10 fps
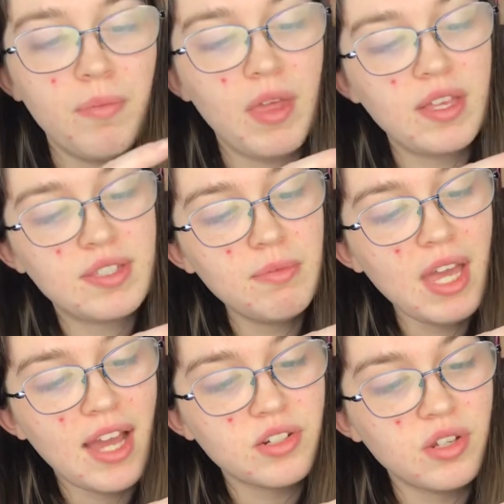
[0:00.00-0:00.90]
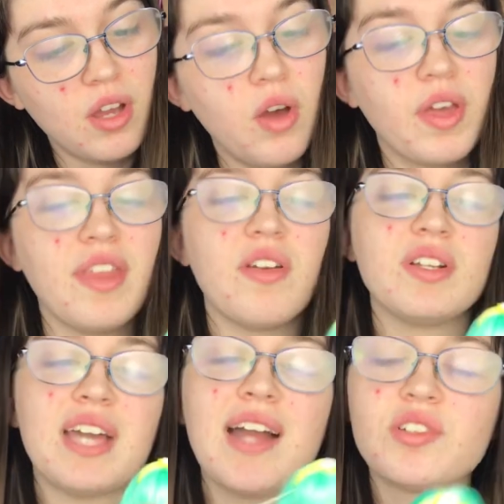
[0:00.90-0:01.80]
They seem to actually, oh, okay, they're
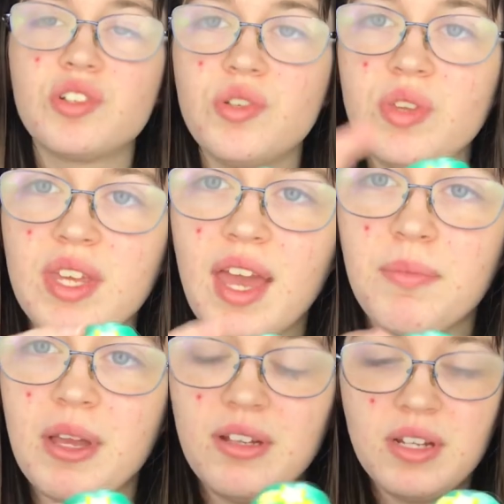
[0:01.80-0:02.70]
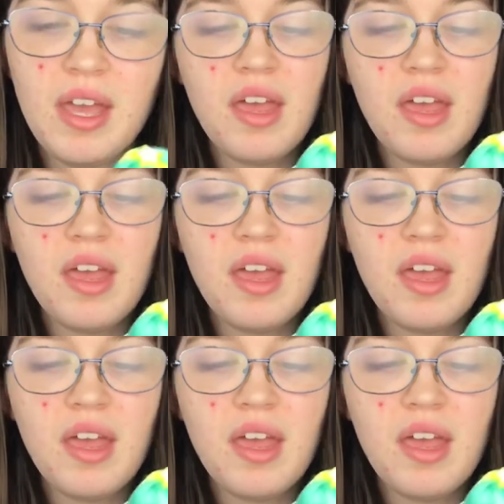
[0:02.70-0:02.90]
attached to the headband.